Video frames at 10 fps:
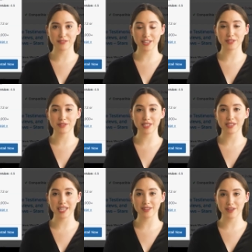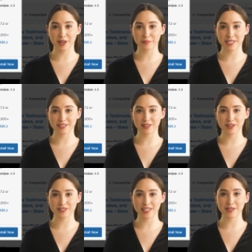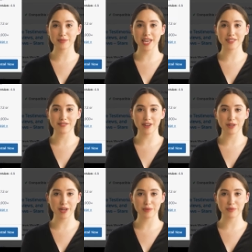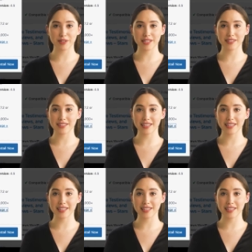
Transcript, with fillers: features on other online stores, like photo uploading,